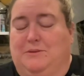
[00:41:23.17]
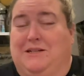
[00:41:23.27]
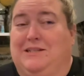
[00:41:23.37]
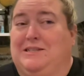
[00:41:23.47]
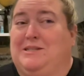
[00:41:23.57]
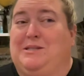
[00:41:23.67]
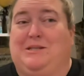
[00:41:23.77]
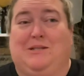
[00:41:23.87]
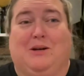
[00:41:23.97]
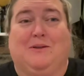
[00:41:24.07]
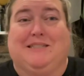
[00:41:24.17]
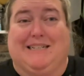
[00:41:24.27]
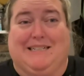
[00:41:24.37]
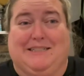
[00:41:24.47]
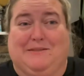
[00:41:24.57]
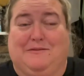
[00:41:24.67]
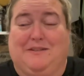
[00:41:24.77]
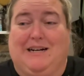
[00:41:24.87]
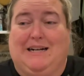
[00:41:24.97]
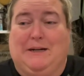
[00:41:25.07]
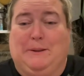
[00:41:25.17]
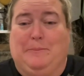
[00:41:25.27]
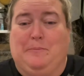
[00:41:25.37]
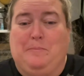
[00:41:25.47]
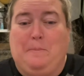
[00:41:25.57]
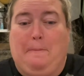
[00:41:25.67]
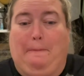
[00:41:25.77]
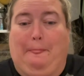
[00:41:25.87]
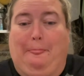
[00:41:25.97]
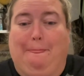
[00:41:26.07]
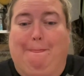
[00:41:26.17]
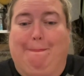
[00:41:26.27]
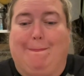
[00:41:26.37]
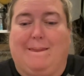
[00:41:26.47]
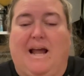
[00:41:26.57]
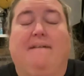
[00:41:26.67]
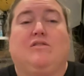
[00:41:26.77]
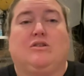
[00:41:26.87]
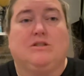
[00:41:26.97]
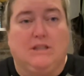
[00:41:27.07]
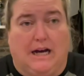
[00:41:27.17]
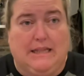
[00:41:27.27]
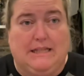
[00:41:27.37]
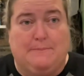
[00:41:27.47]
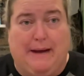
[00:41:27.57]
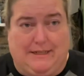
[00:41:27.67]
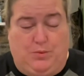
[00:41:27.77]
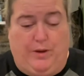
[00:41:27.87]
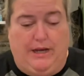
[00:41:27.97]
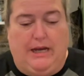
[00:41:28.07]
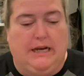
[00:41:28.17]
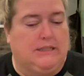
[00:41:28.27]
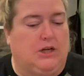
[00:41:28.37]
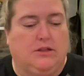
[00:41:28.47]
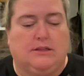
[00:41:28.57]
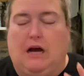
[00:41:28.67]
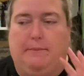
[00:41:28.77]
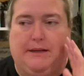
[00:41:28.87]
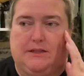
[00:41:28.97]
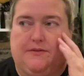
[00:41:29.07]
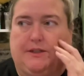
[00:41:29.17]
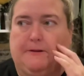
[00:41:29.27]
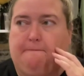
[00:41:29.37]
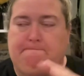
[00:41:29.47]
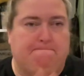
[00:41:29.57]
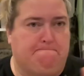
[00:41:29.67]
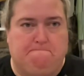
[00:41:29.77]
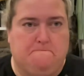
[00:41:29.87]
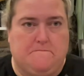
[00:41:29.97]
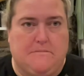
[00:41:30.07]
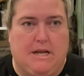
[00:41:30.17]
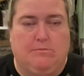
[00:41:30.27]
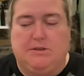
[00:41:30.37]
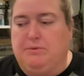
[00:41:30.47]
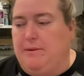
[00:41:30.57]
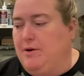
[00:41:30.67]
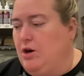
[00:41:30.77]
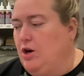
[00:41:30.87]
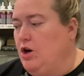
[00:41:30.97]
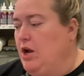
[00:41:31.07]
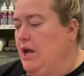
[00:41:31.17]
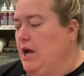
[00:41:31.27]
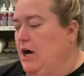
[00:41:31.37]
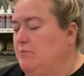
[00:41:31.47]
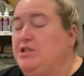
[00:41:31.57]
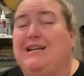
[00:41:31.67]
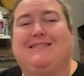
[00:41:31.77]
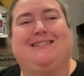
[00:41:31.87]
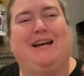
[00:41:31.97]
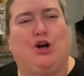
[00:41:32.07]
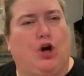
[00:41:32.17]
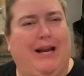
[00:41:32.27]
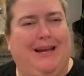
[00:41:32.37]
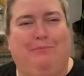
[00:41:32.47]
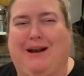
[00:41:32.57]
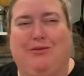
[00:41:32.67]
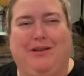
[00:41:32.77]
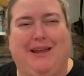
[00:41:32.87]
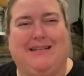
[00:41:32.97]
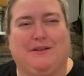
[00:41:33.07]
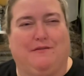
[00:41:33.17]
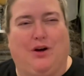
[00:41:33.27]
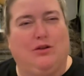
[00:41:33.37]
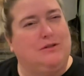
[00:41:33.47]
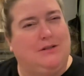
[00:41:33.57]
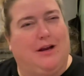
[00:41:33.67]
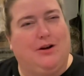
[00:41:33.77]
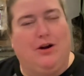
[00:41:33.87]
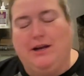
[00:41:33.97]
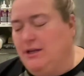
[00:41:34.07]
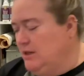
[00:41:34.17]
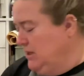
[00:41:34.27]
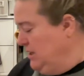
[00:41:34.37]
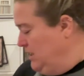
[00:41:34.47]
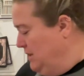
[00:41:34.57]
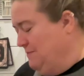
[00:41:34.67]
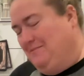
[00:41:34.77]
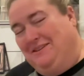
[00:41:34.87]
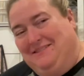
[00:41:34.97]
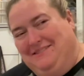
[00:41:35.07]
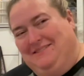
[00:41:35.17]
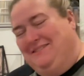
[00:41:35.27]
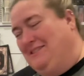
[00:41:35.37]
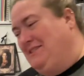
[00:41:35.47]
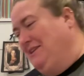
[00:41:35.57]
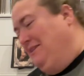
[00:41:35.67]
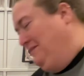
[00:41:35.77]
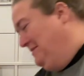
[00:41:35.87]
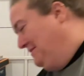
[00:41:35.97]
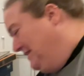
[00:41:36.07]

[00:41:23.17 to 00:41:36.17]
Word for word: It's so addictive. I've learned a lot this past week, and it's all Zamia's fault. I'm just blaming her. She likes to take credit, but I really think it's a fault, not a credit. So,